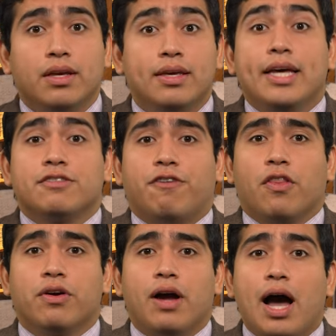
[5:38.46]
"Yes,
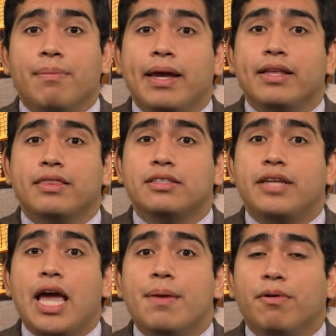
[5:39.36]
Father, I made it the
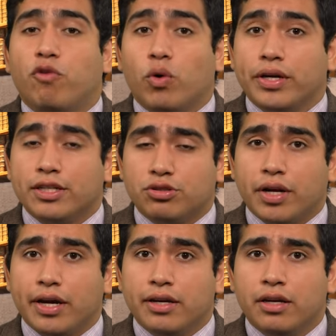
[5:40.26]
day before
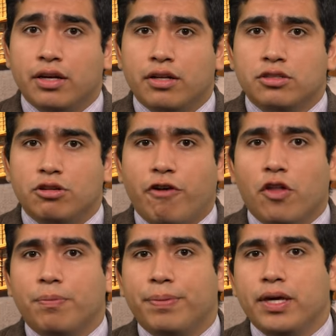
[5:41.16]
yesterday, to
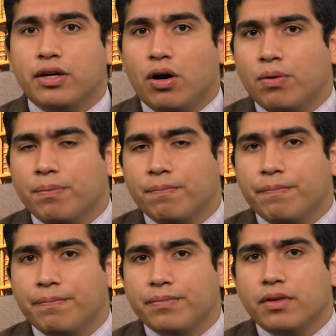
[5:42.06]
Father Pico."
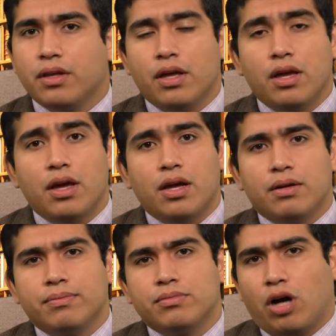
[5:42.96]

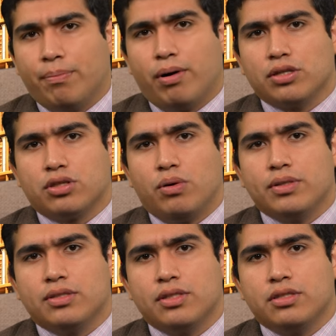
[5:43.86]
Don Bosco
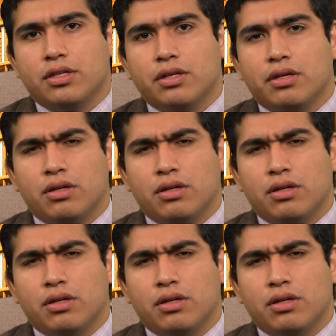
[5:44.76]
insisted.